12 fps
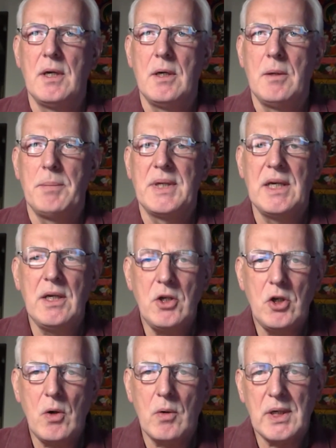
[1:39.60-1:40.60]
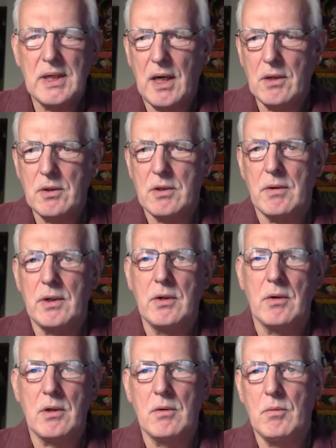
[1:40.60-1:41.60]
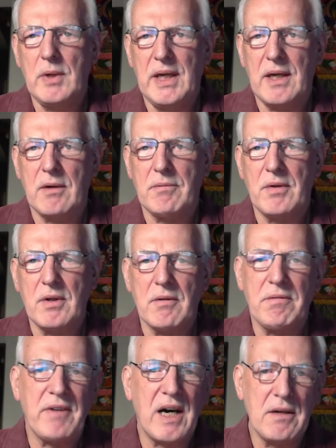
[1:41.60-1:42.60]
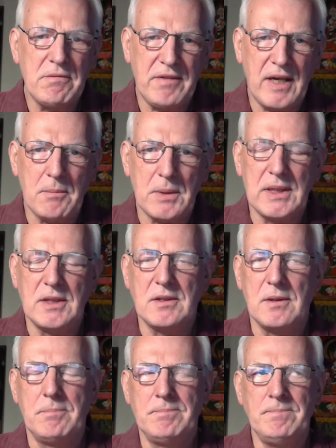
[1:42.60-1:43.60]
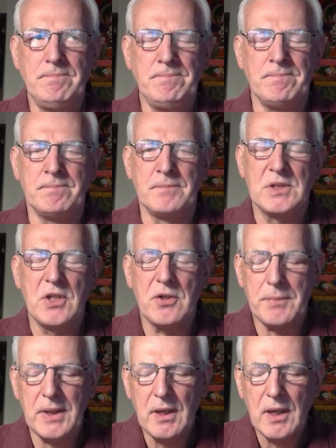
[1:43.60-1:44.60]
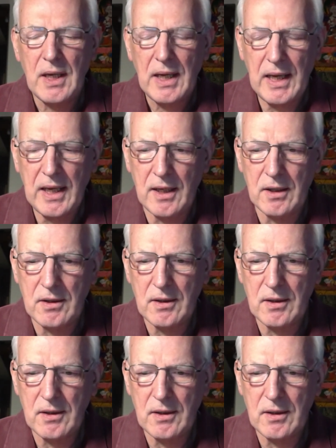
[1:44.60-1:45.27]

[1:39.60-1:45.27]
But then in Yoga and Anuttarayoga, we have the five families, excuse me, and